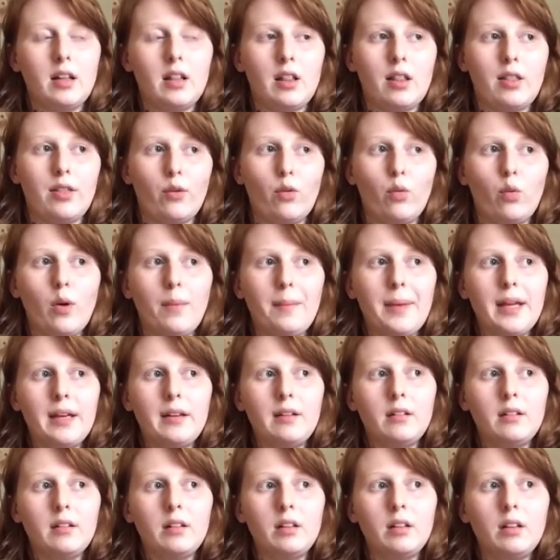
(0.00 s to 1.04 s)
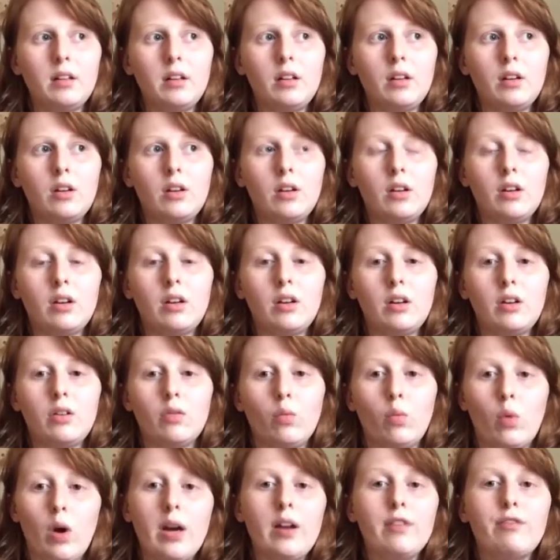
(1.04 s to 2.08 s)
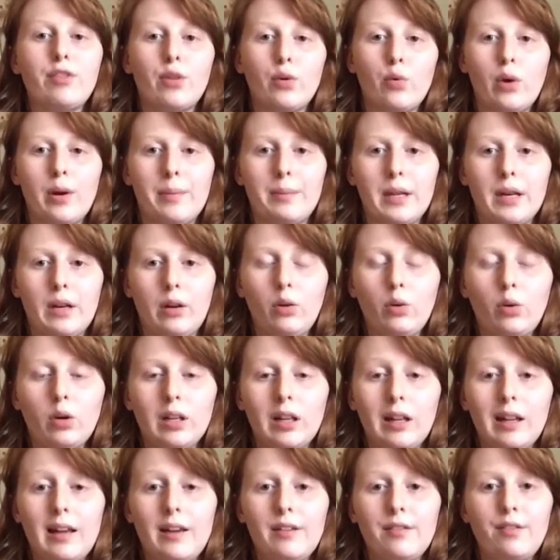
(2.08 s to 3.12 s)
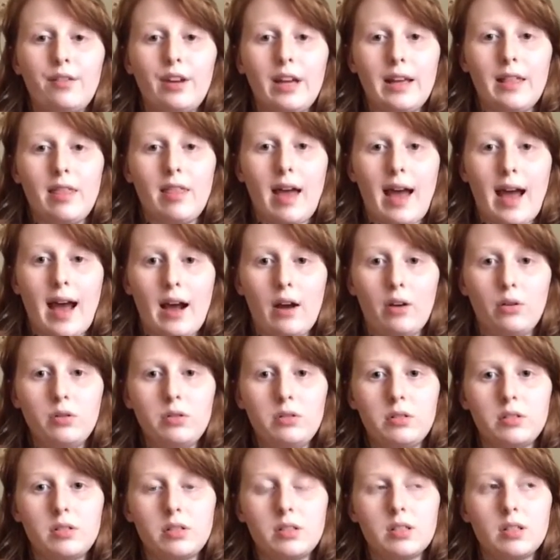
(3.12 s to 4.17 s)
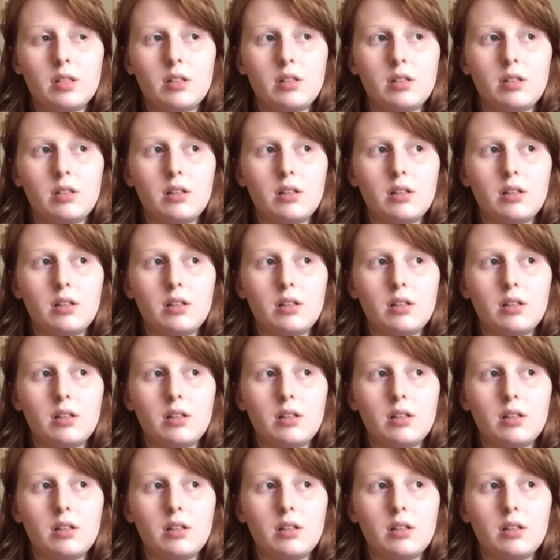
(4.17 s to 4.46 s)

one of the women who had lived in the house